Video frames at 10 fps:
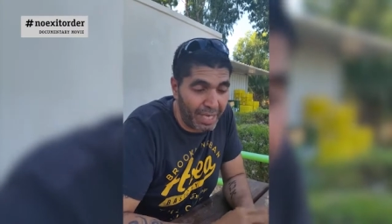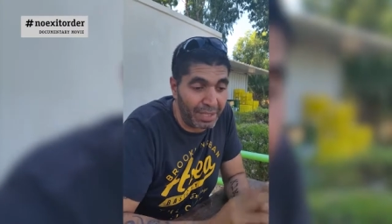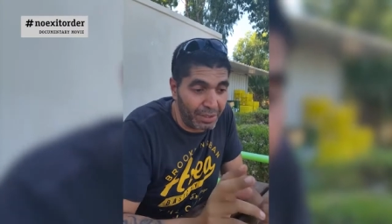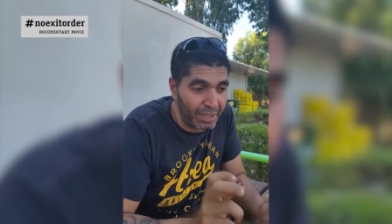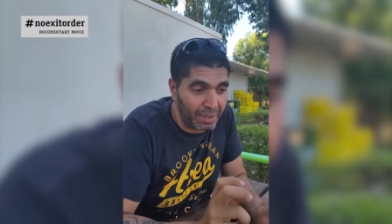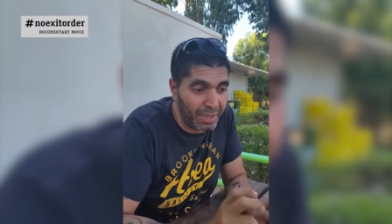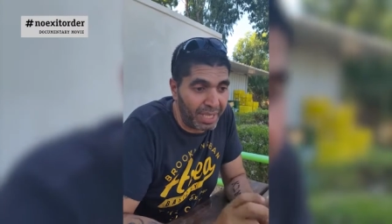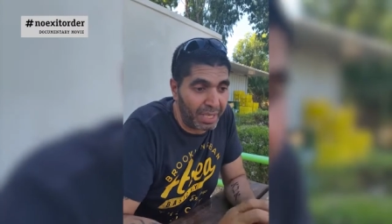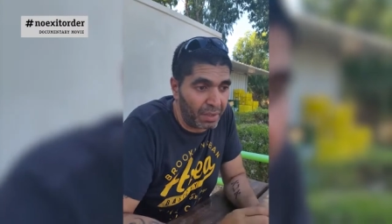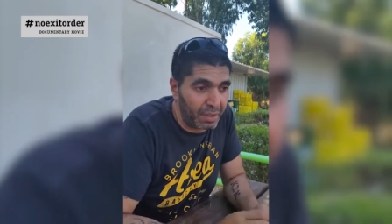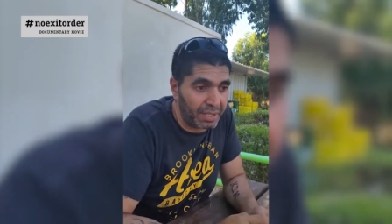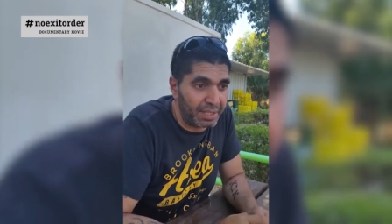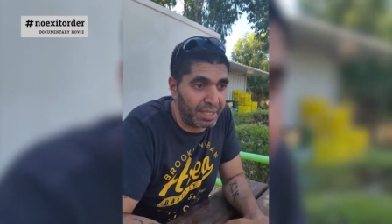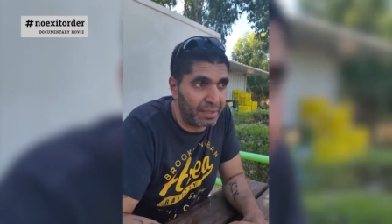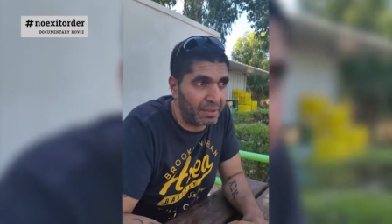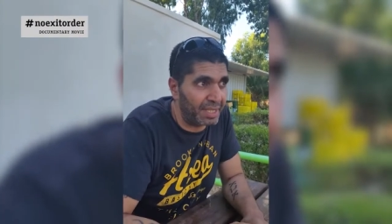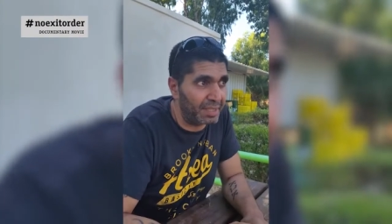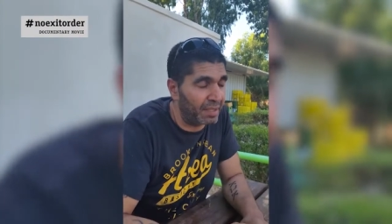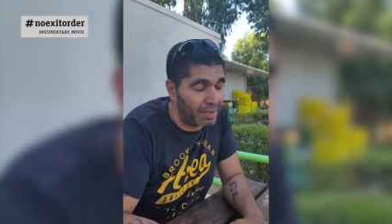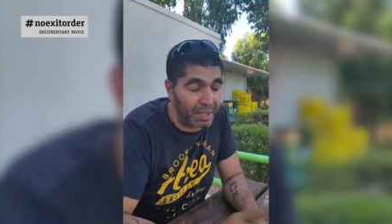I do this when I call the status of
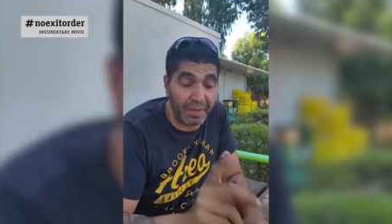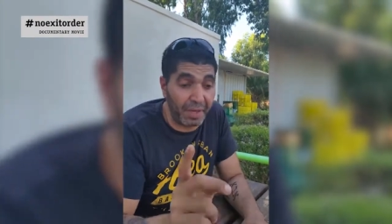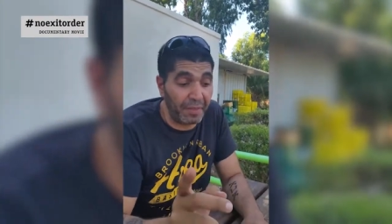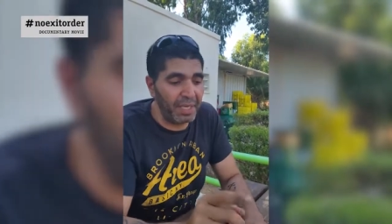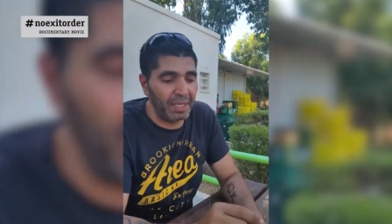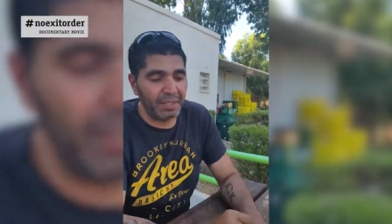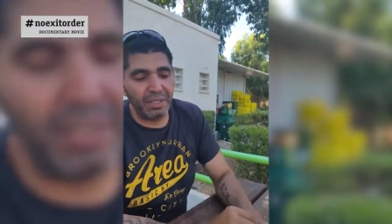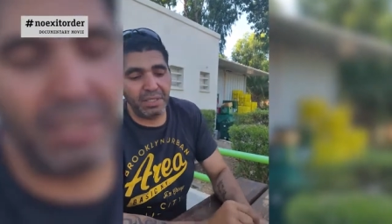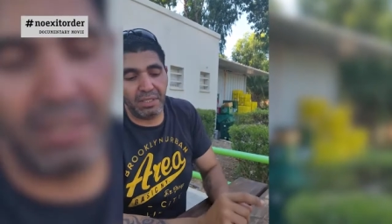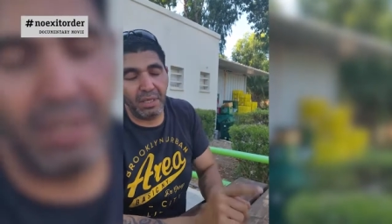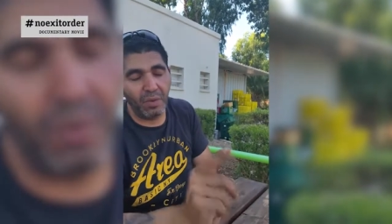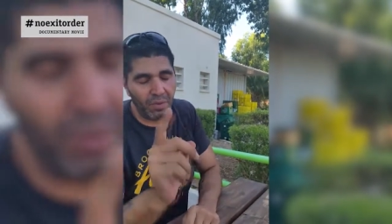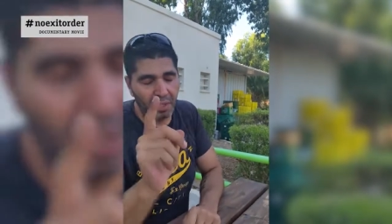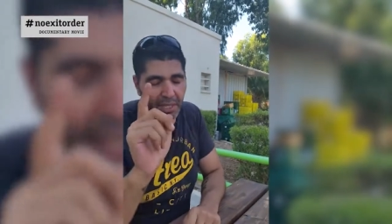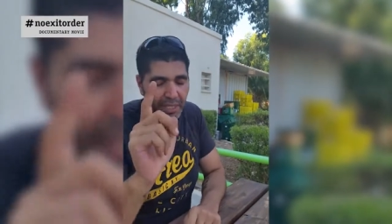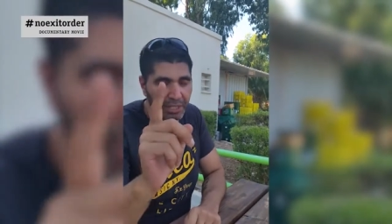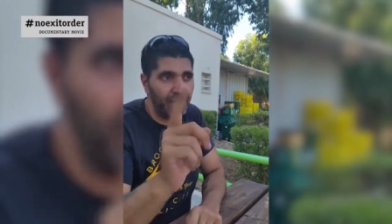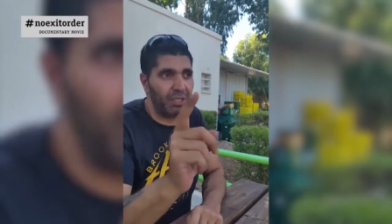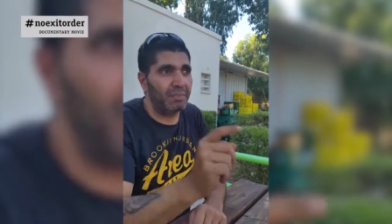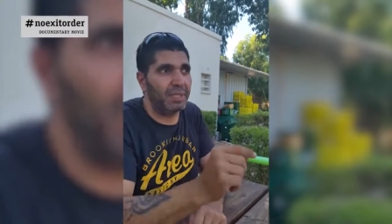Israel, because I think there is no
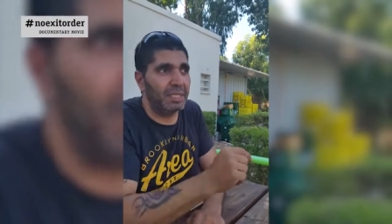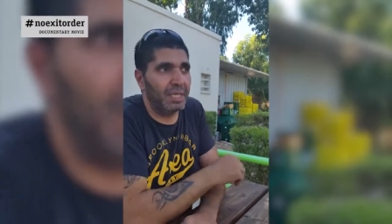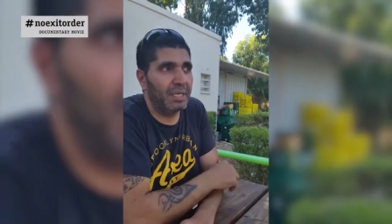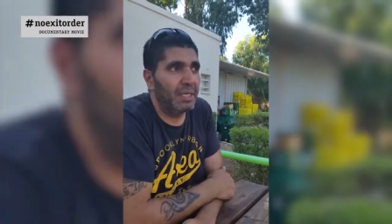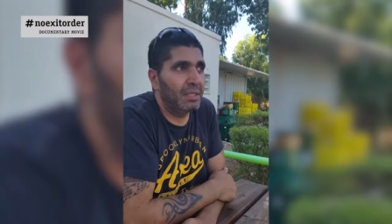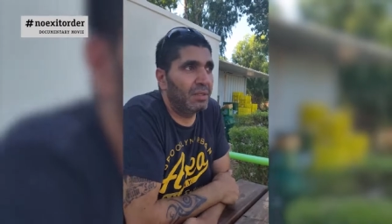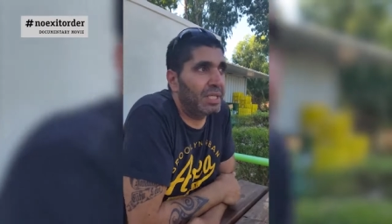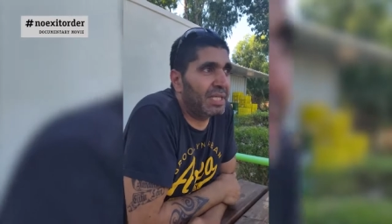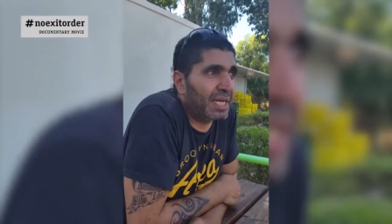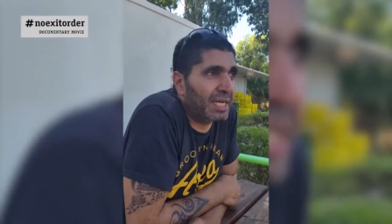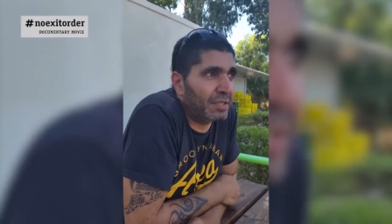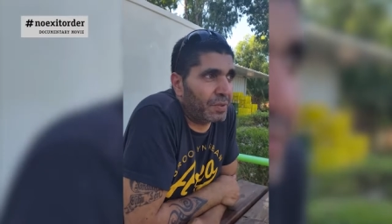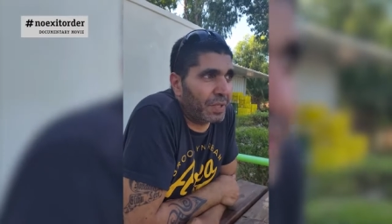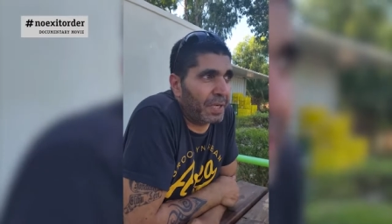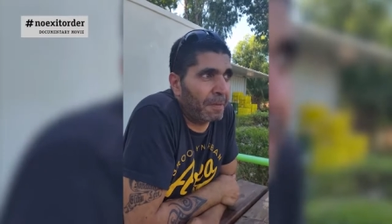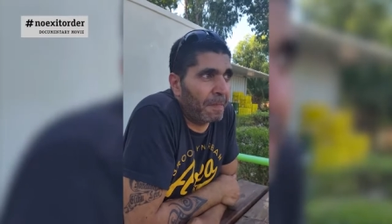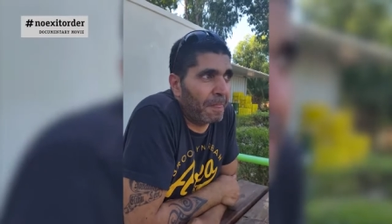legitimate to this country